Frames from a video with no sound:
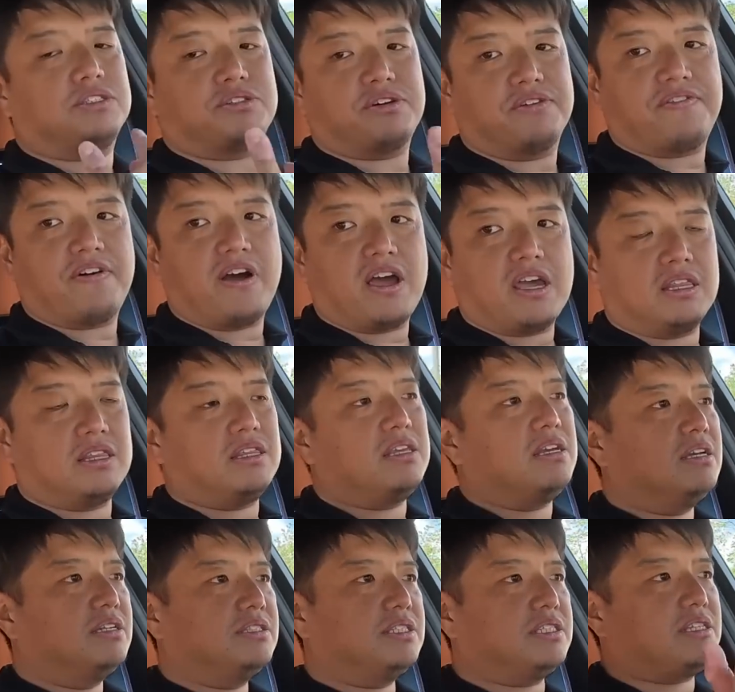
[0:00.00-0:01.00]
it's refined,
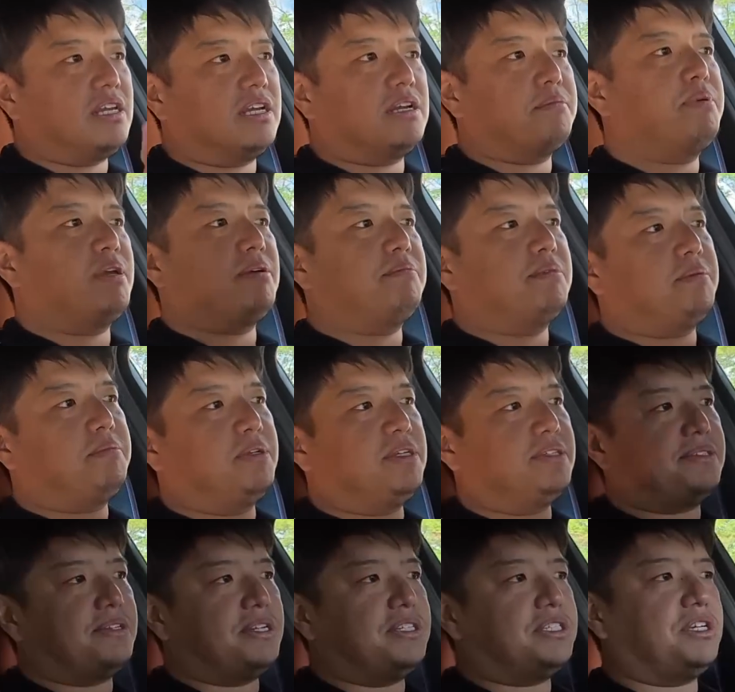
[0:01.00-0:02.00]
just like a
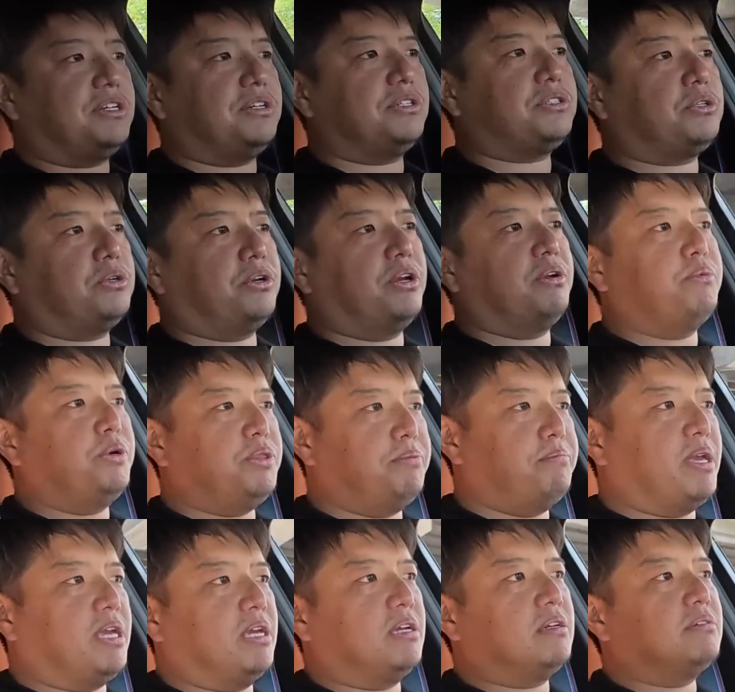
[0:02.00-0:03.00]
BMW 3 Series Touring
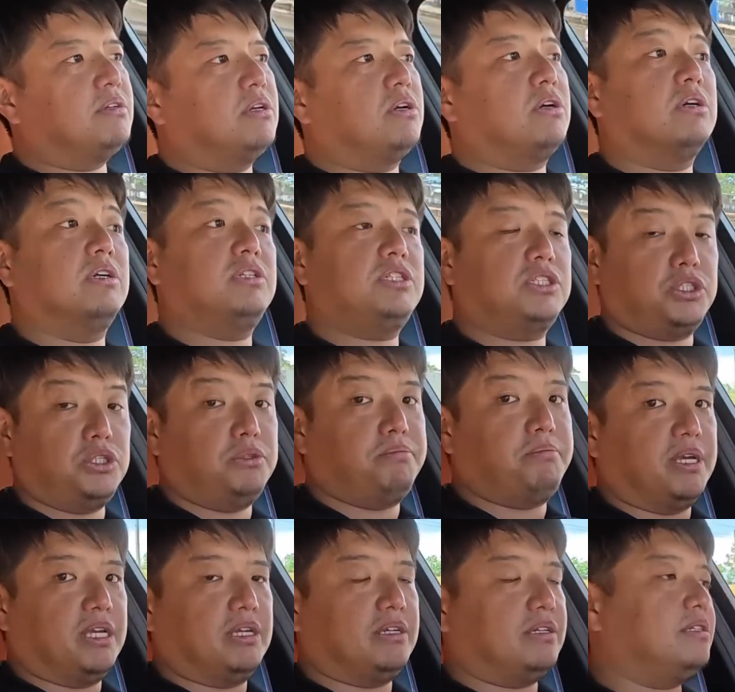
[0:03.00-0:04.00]
would be, or
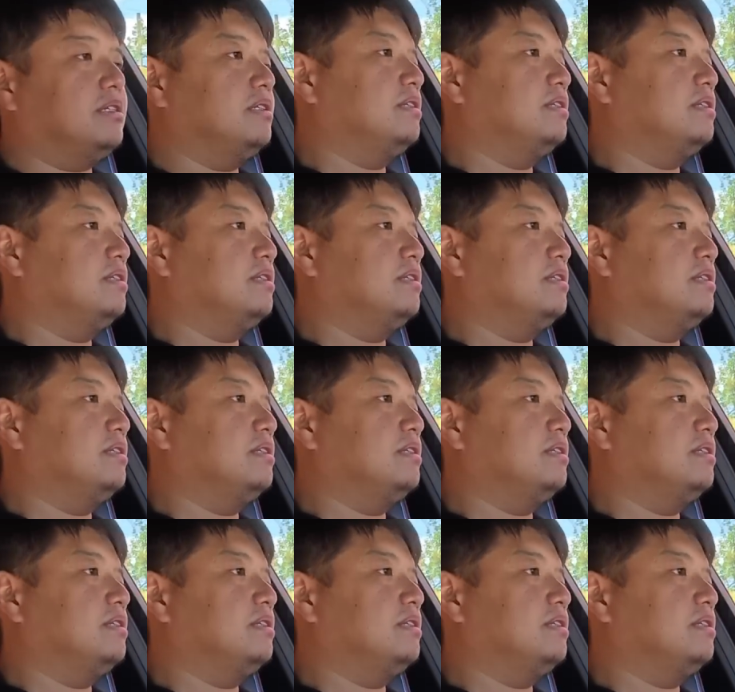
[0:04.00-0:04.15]
should be.